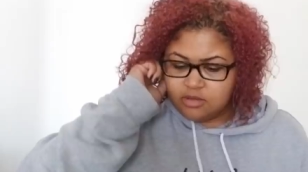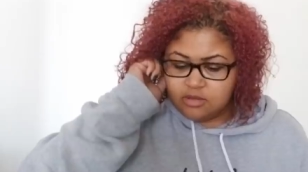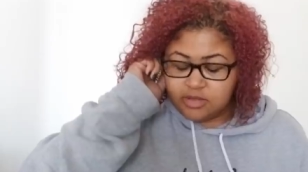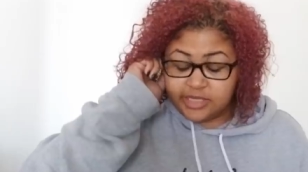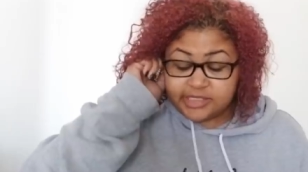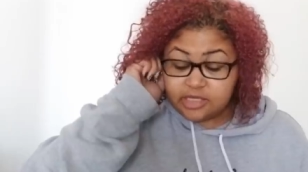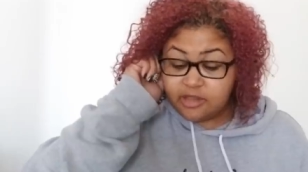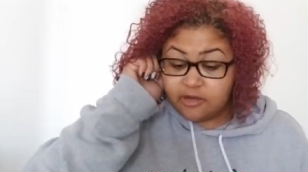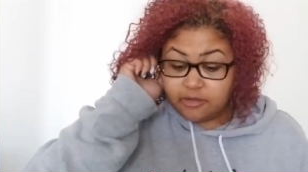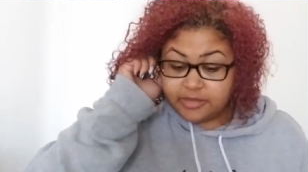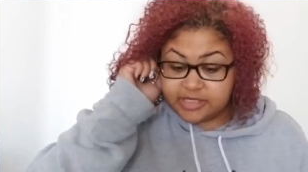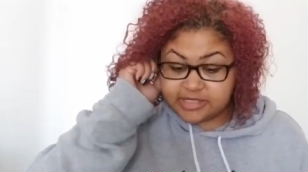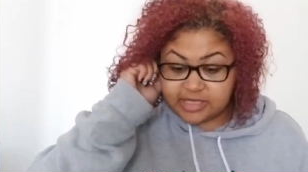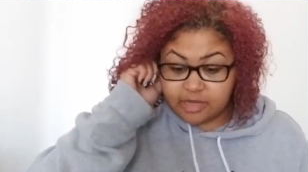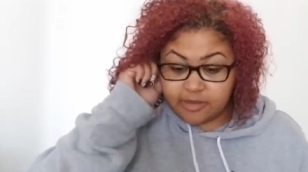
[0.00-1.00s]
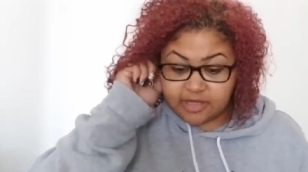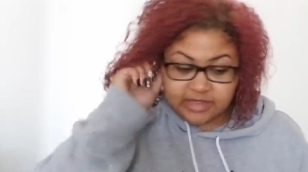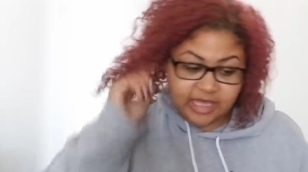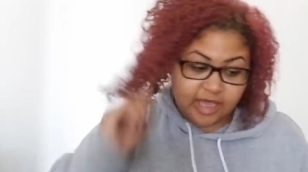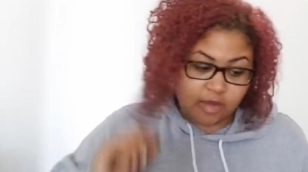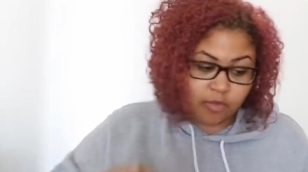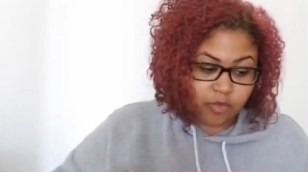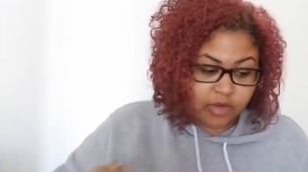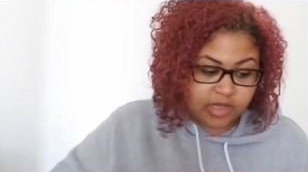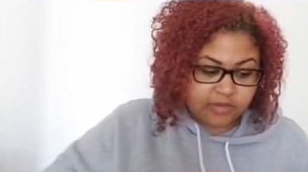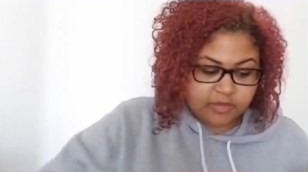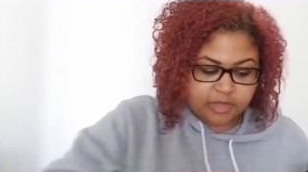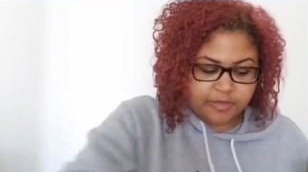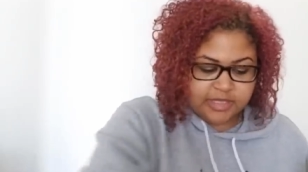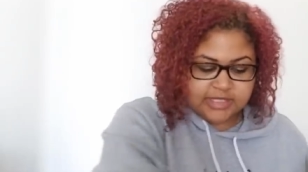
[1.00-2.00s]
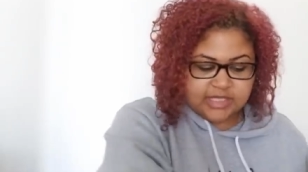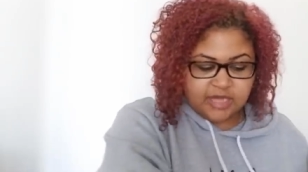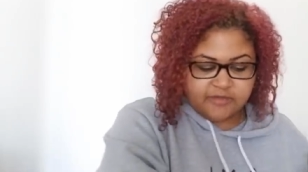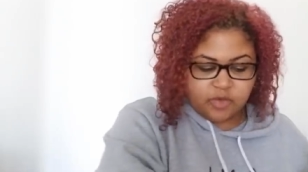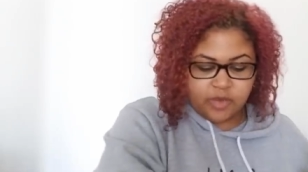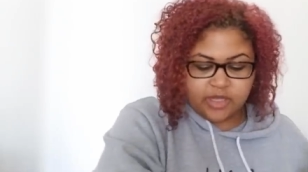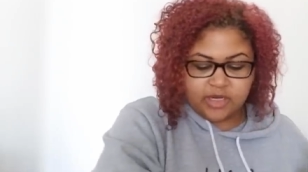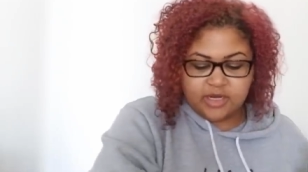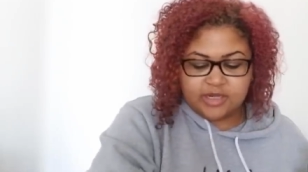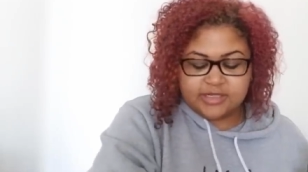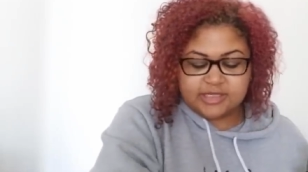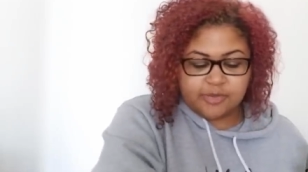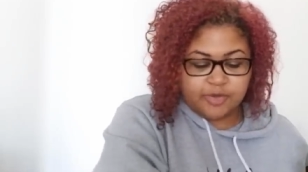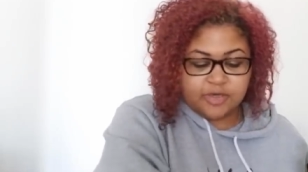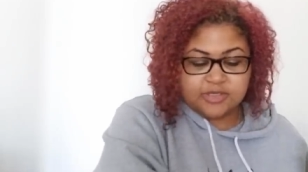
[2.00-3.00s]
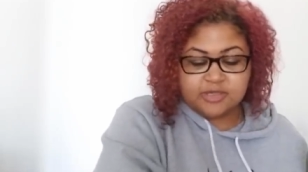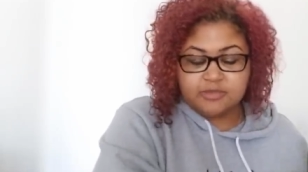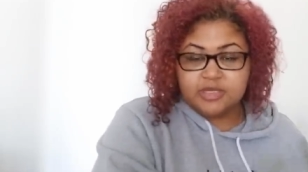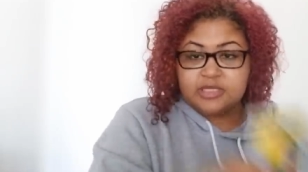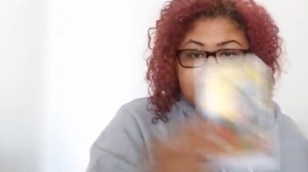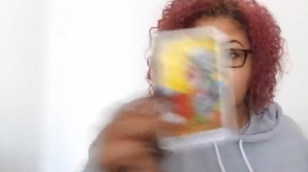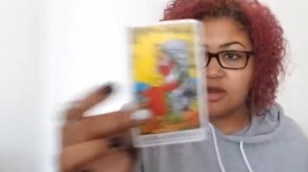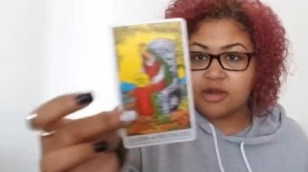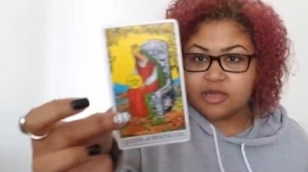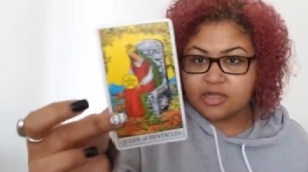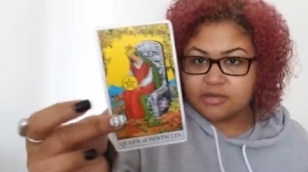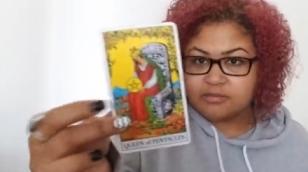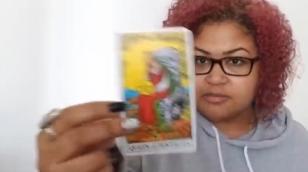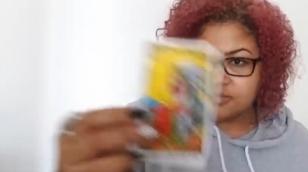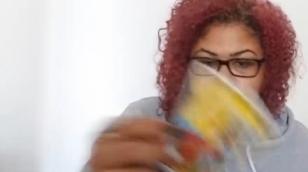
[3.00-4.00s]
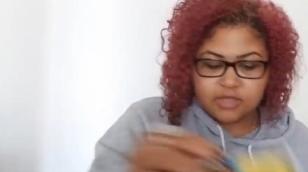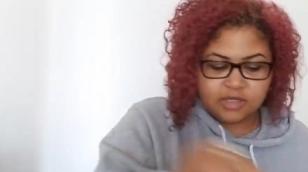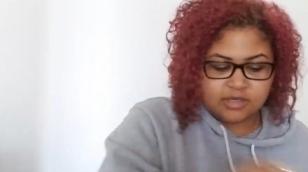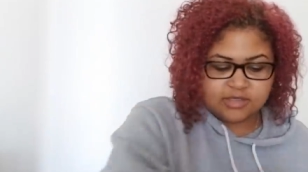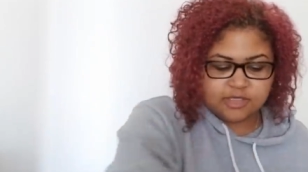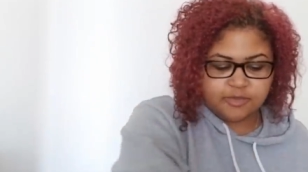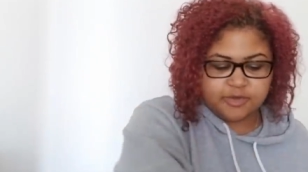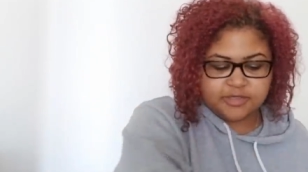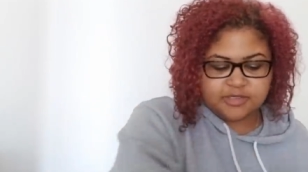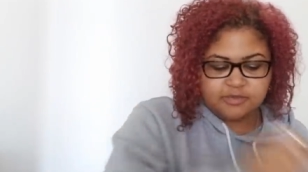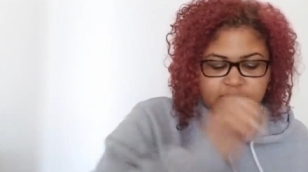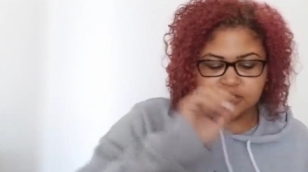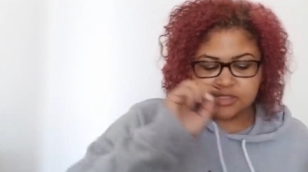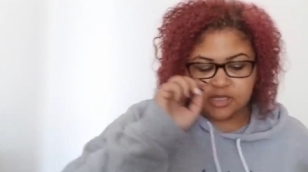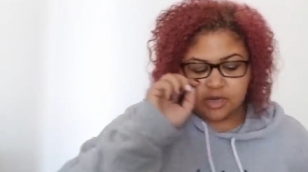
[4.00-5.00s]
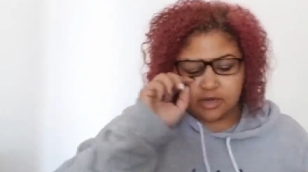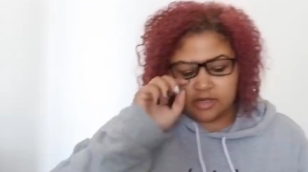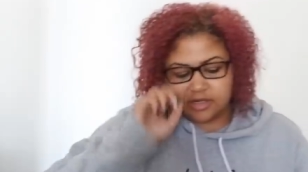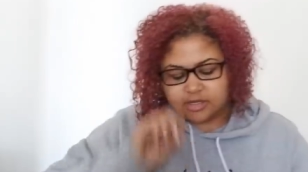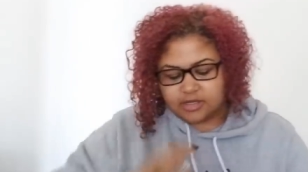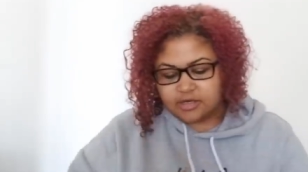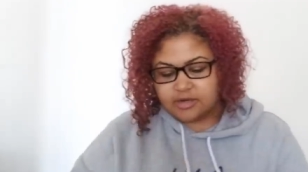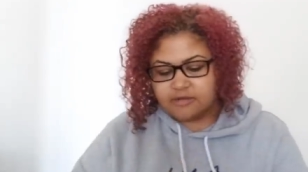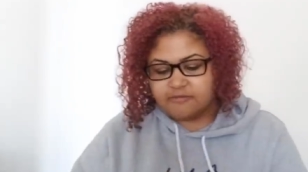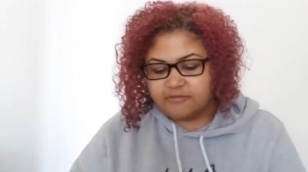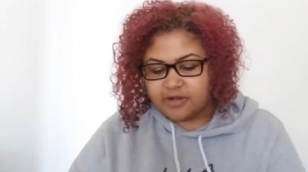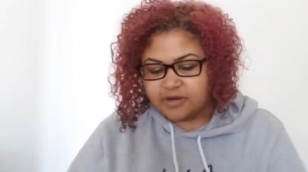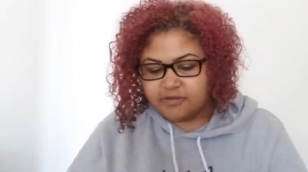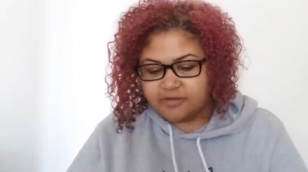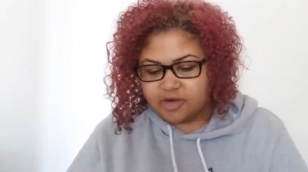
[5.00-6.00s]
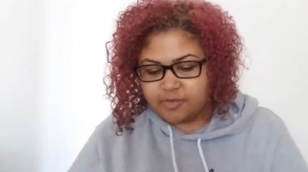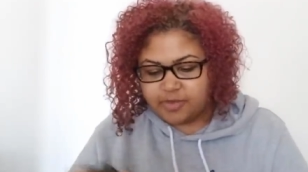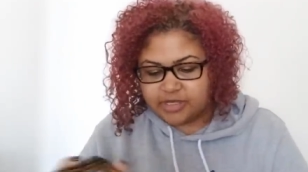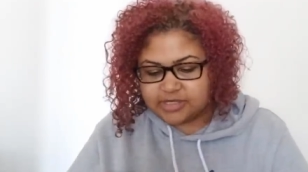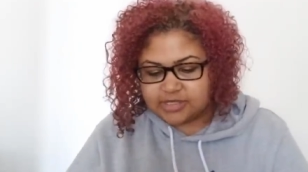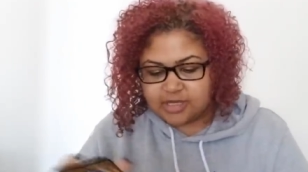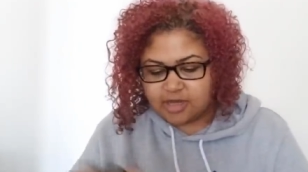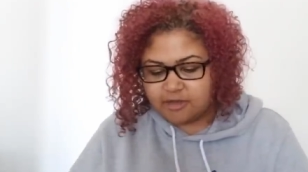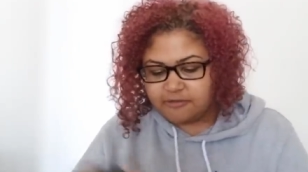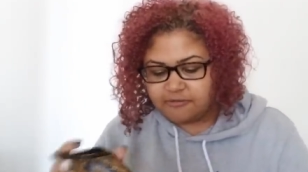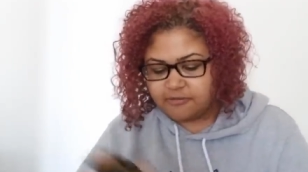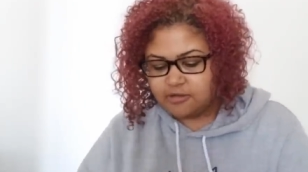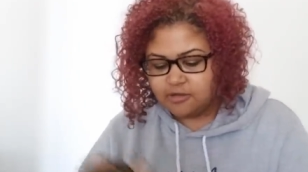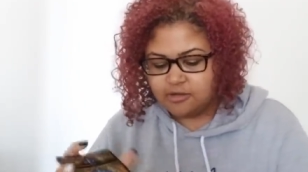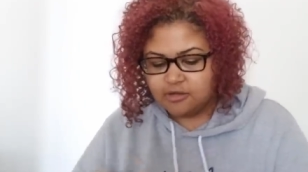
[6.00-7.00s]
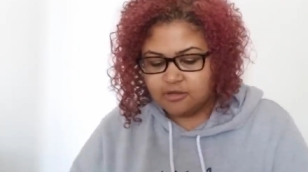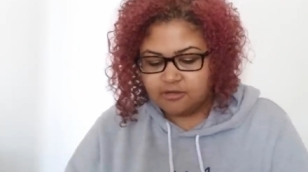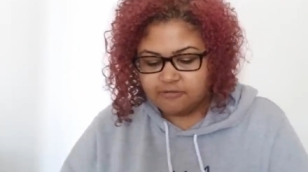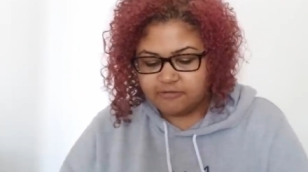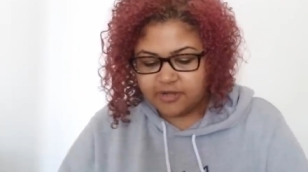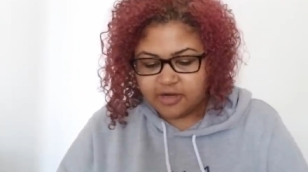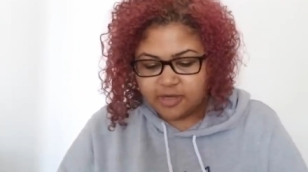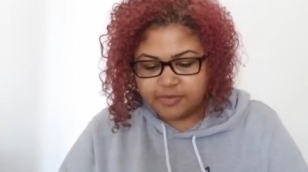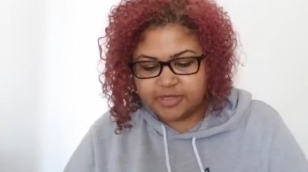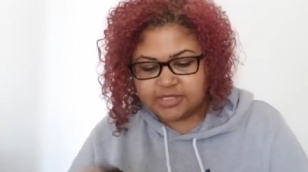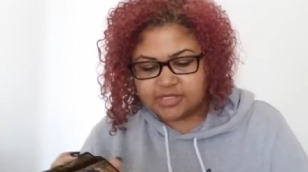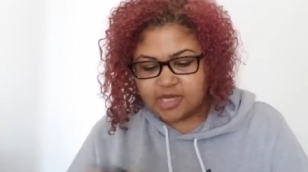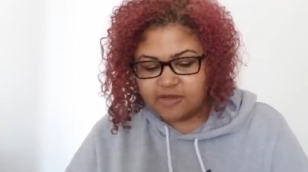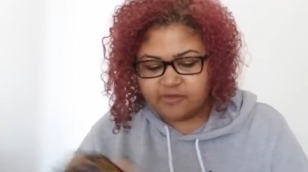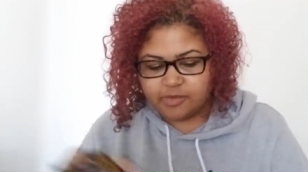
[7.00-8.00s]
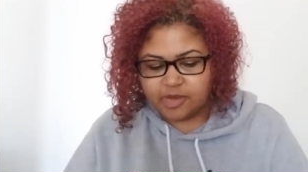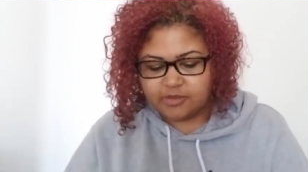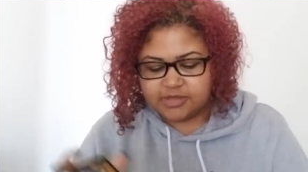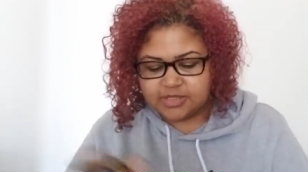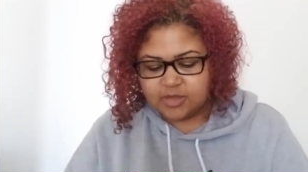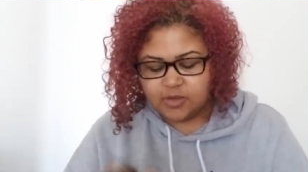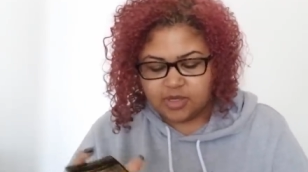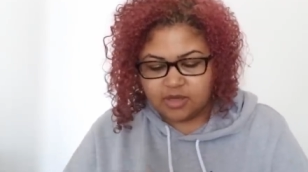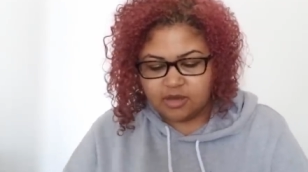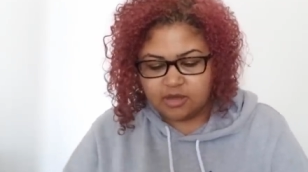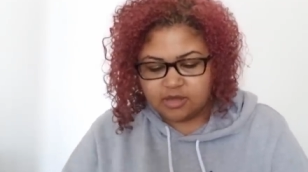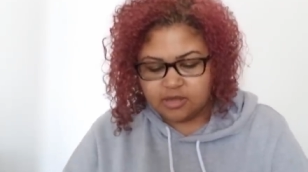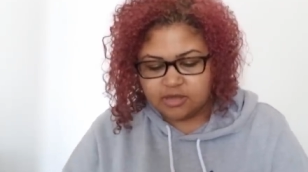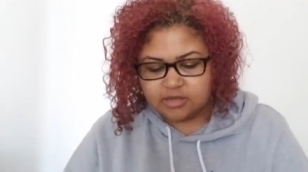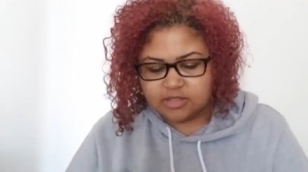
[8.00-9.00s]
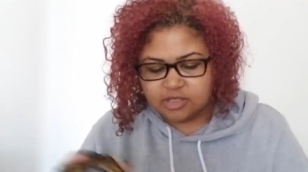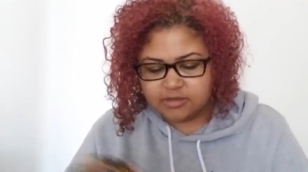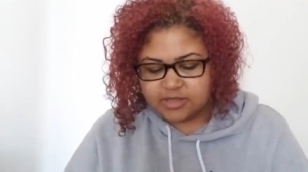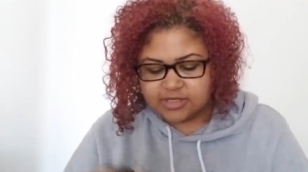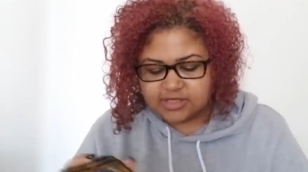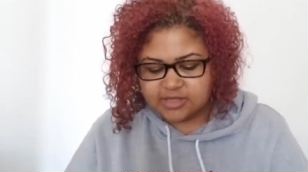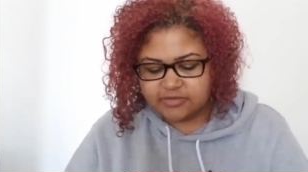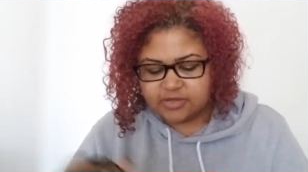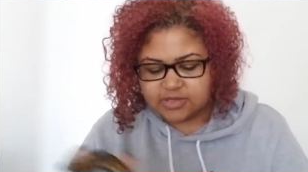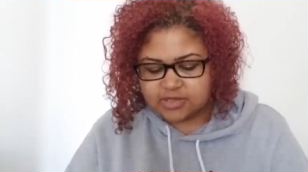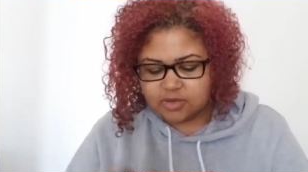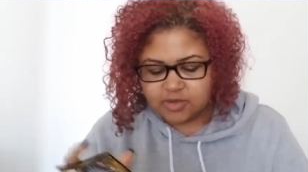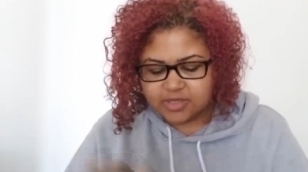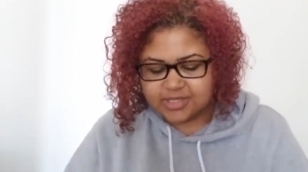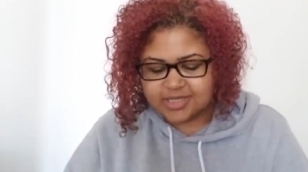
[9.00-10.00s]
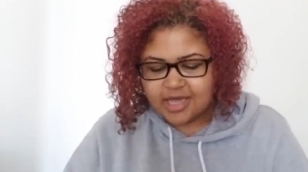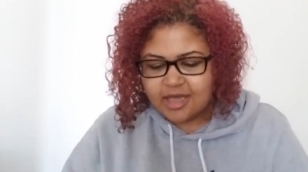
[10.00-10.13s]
That's all I want me to say about that. Really, really pissed off queen and is the person being targeted. It is the person being targeted here. Very, very pissed off. Very pissed off about what's going on here. Tell me about the seven of swords.